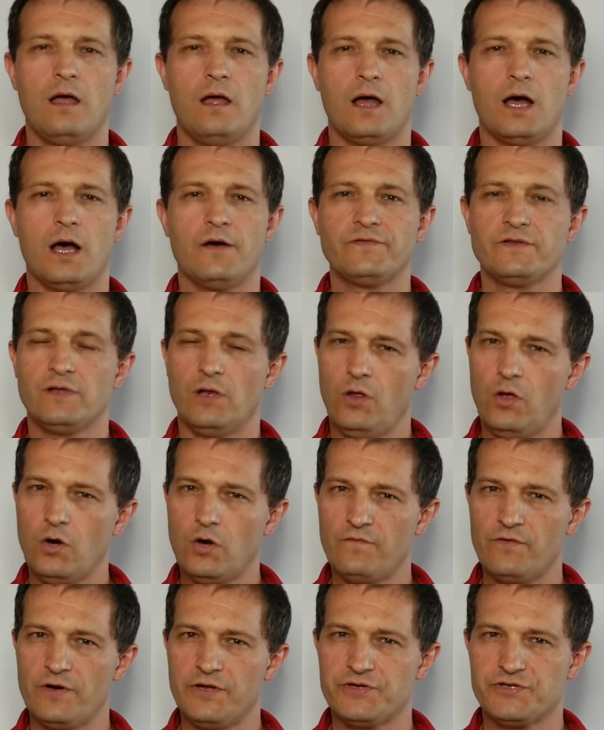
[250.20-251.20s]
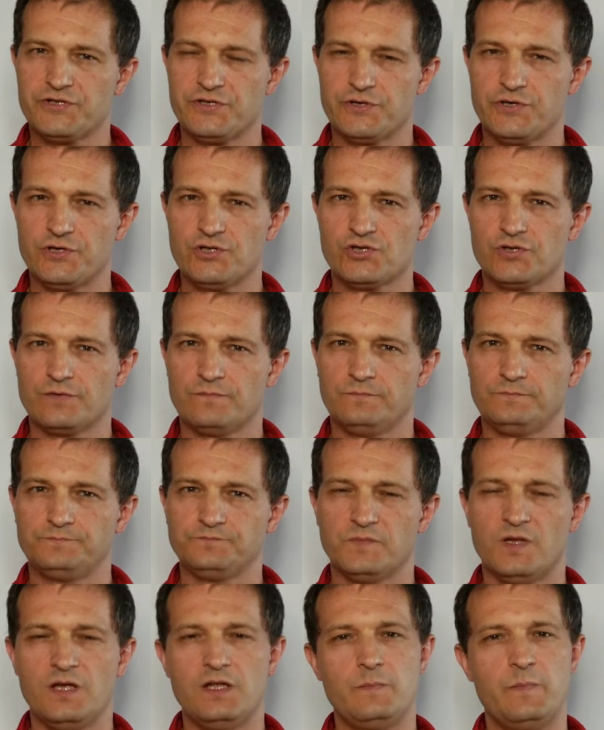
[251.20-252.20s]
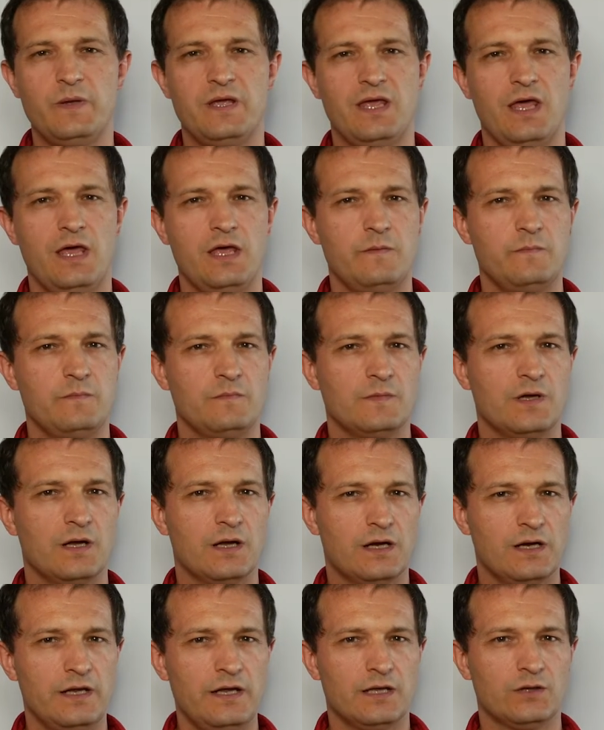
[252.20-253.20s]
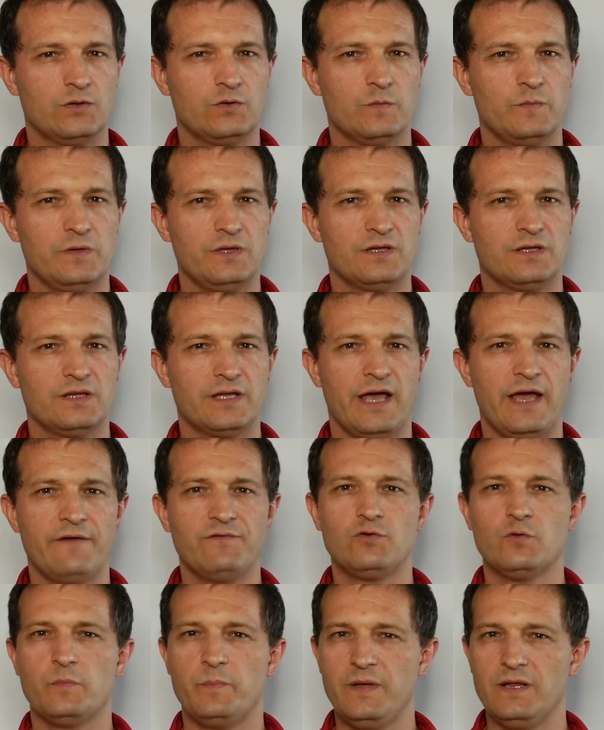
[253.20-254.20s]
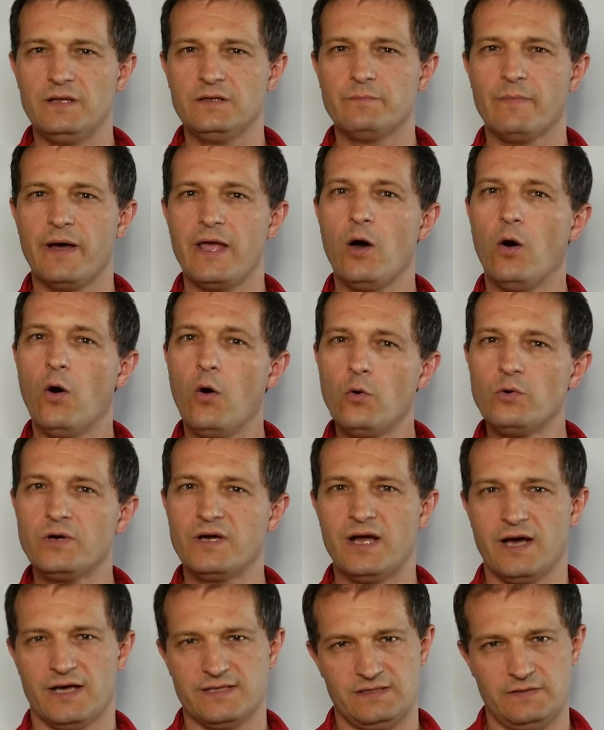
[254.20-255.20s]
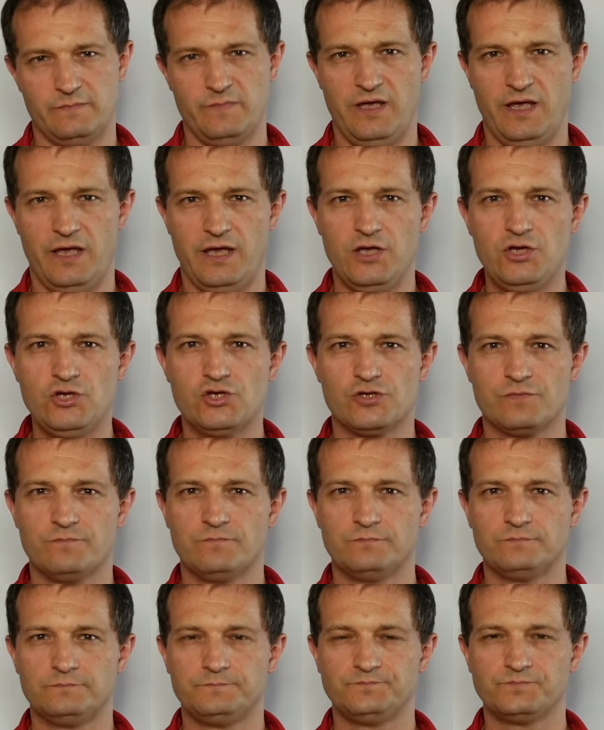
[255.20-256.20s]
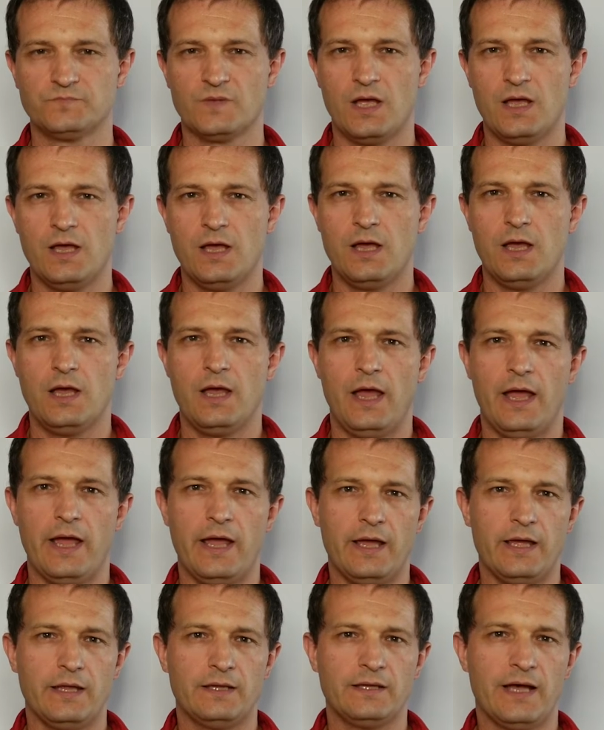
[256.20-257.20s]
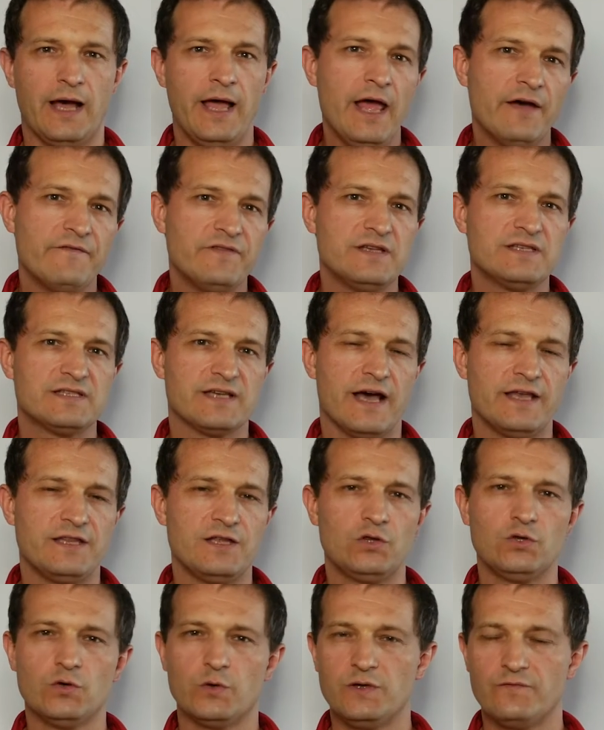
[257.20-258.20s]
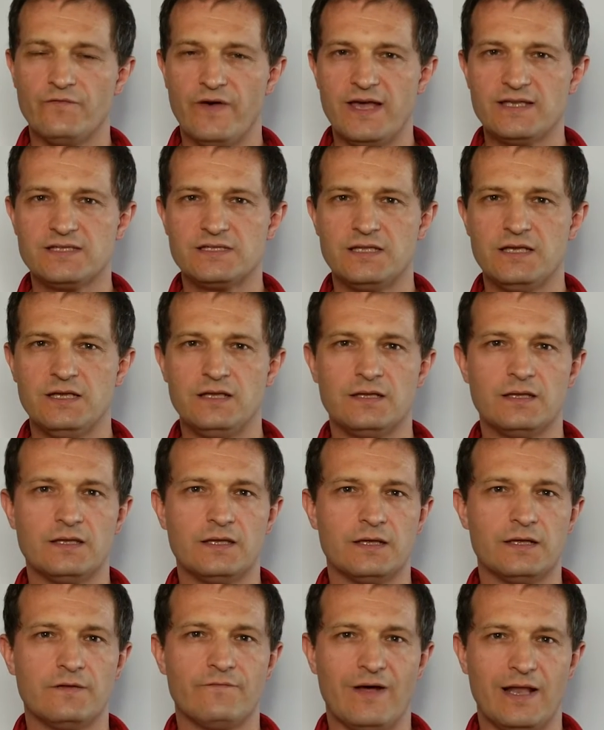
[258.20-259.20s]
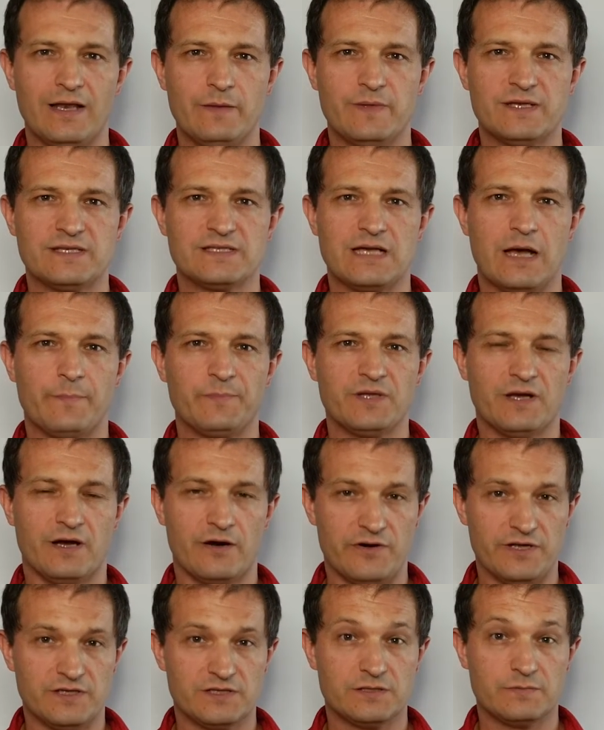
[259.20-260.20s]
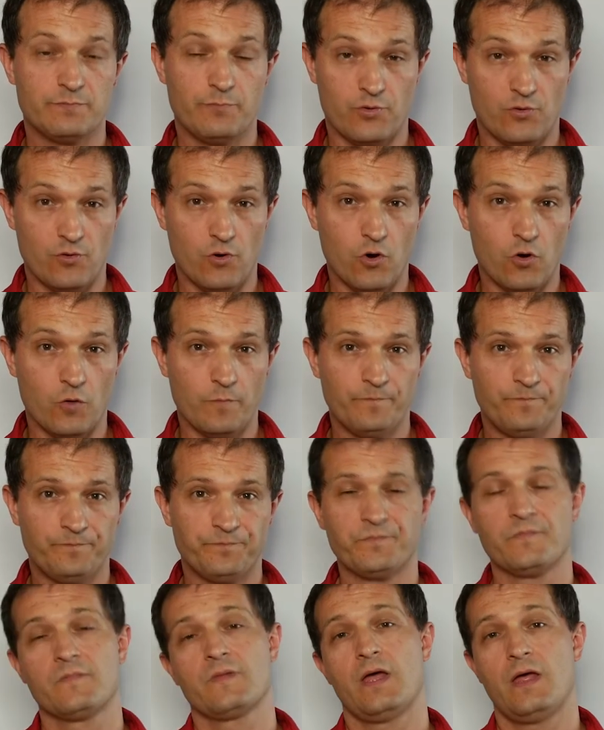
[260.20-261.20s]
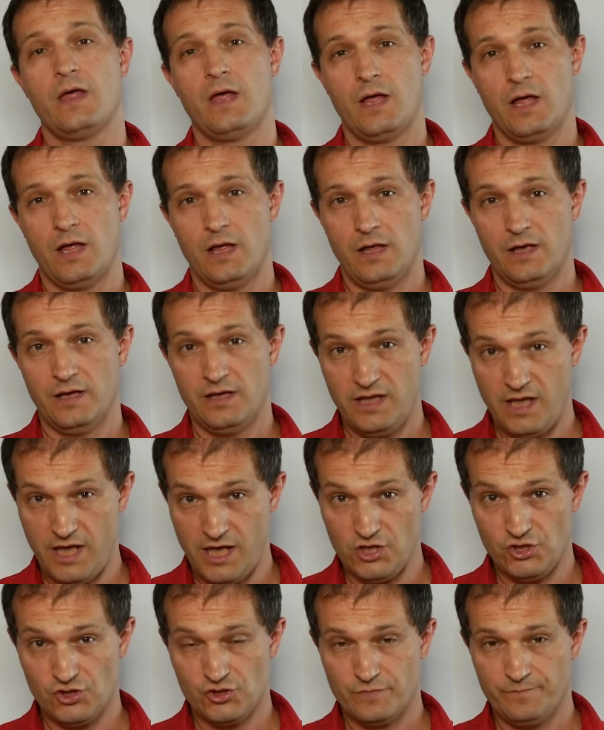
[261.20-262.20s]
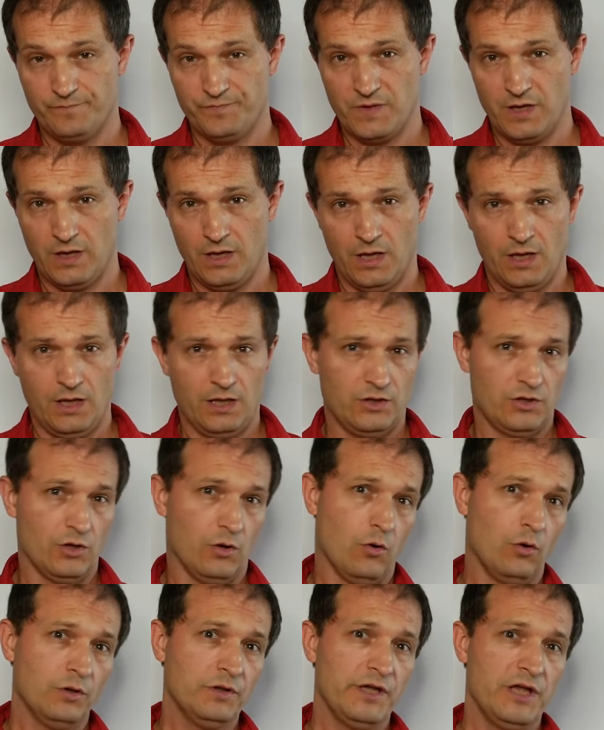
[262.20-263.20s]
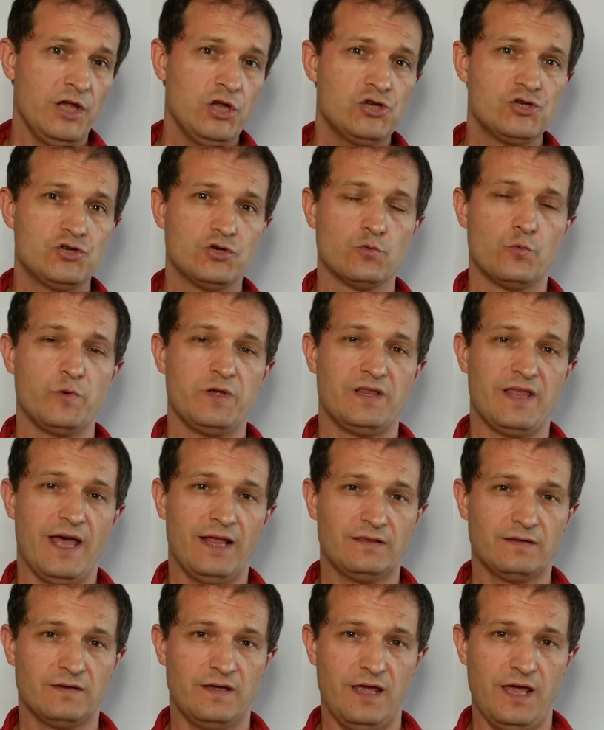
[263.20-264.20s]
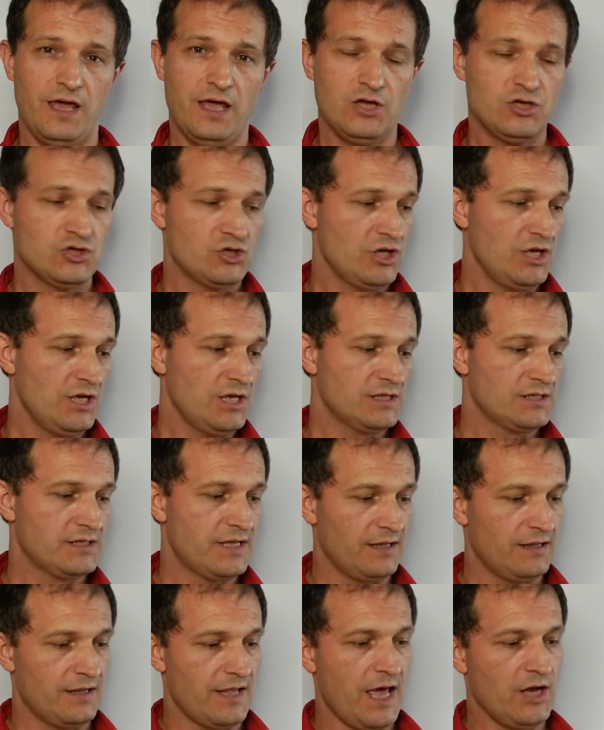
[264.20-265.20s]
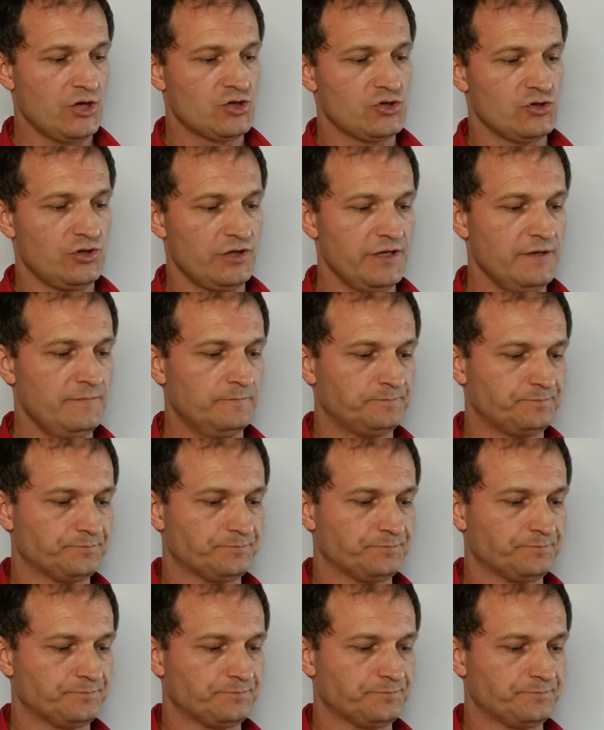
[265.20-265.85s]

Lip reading: After a lot of research, it became clear to me that I have to build my own custom cage, and I have decided to invest in the Walimex Aptaris Pro cage. The only issue with that cage is that actually,